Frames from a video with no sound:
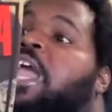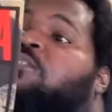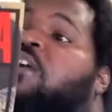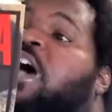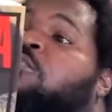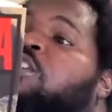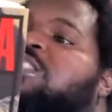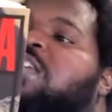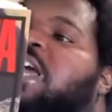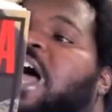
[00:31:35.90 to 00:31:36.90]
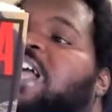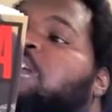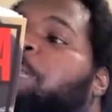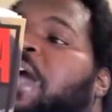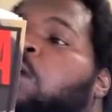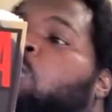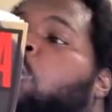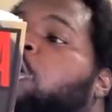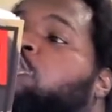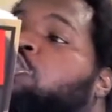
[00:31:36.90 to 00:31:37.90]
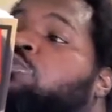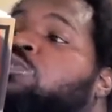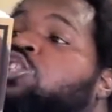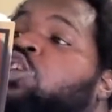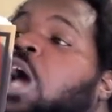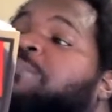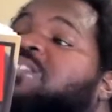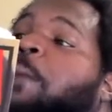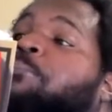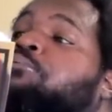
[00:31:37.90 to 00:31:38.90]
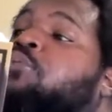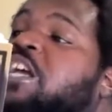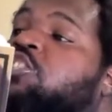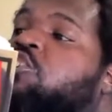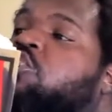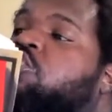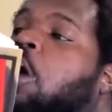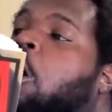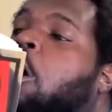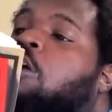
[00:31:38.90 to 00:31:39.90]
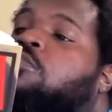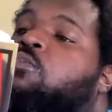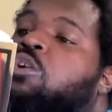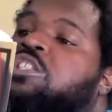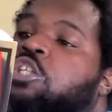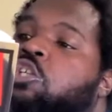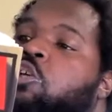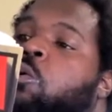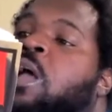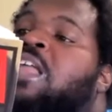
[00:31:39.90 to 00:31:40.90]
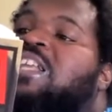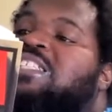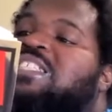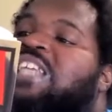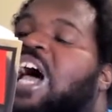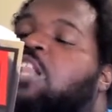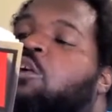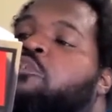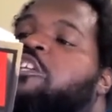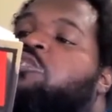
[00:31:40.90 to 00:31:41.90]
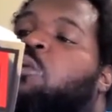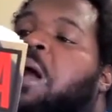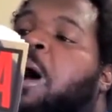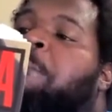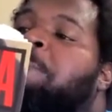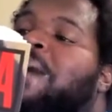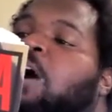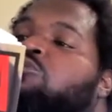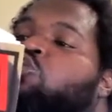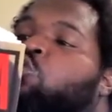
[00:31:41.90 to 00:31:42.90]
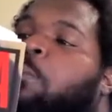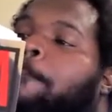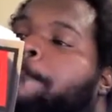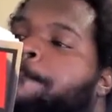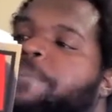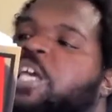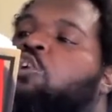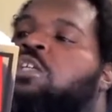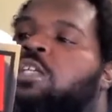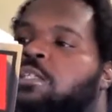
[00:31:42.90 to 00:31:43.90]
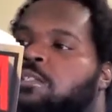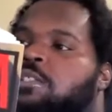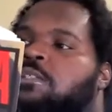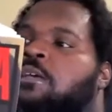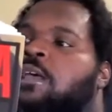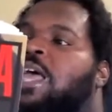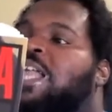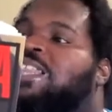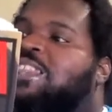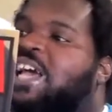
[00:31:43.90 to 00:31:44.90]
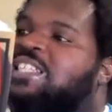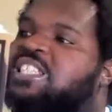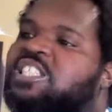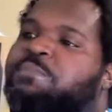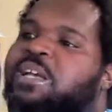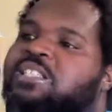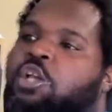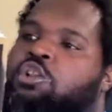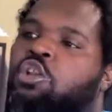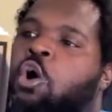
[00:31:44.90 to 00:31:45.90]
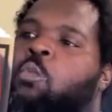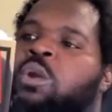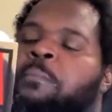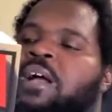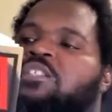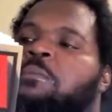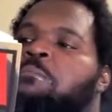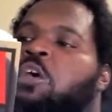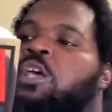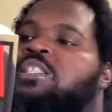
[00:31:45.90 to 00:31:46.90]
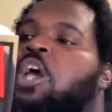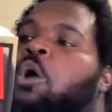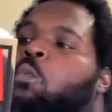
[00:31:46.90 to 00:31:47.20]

If every state had to pay workers to do the jobs that prisoners are forced to do, the salaries would amount to billions. License plates alone would amount to millions.